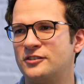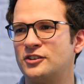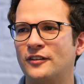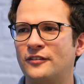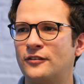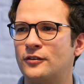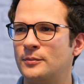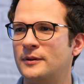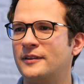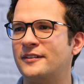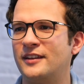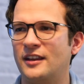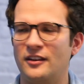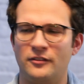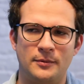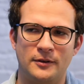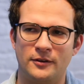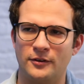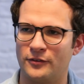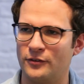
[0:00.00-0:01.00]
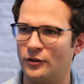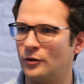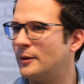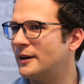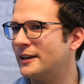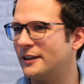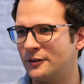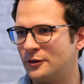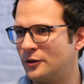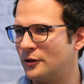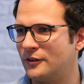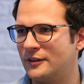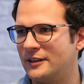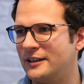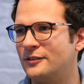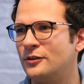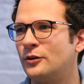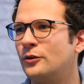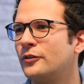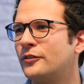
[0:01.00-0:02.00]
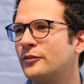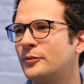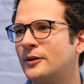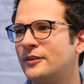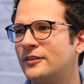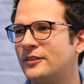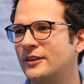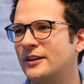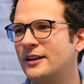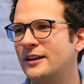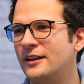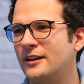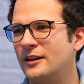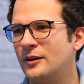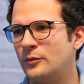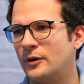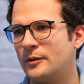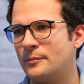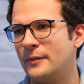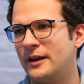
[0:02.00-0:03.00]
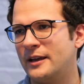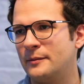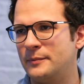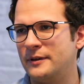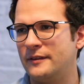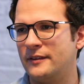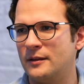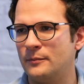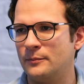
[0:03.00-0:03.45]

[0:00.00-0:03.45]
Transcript: just to be safe, because nobody currently knows what might be the